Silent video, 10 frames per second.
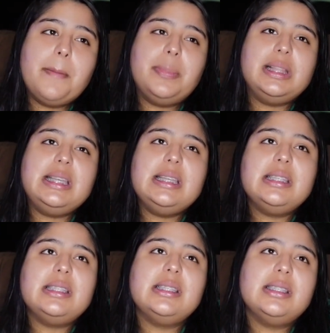
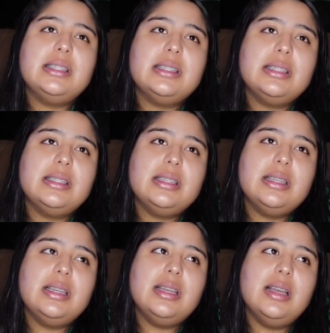please
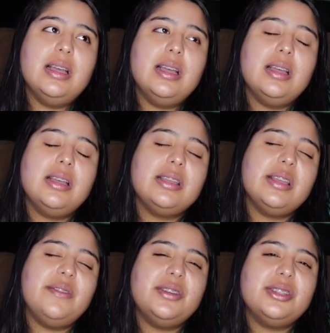
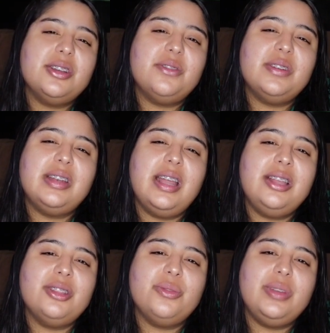give yourself a day
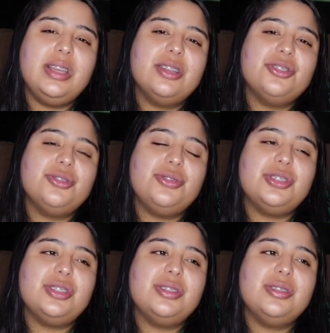in the week to
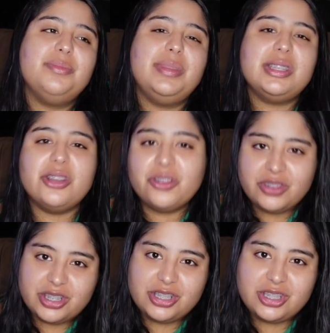just be
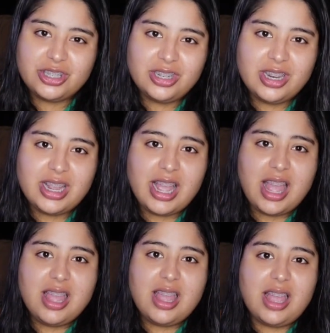selfish
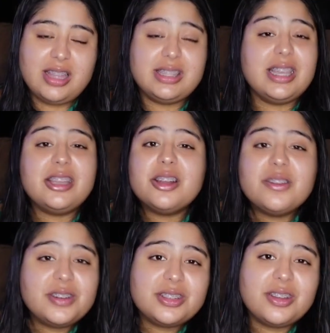and take care
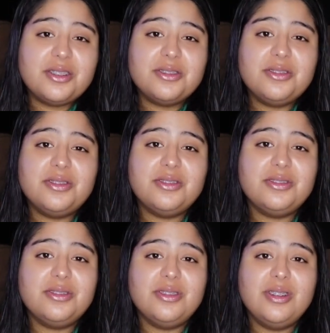of yourself.
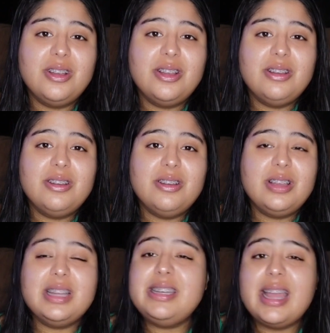
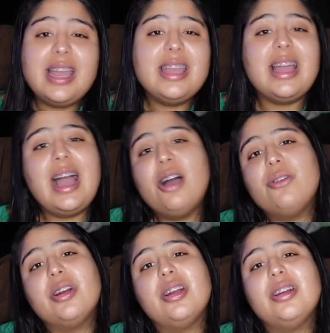A day,
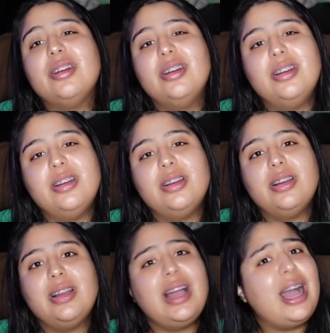hour
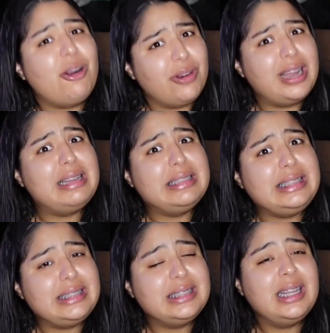at
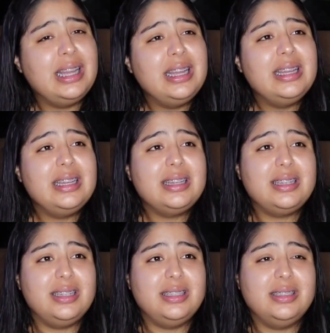least,
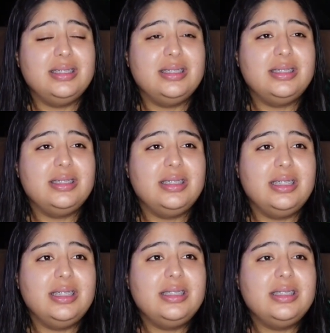because
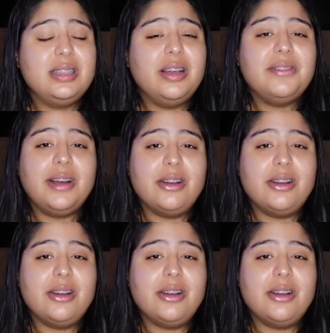it's tough out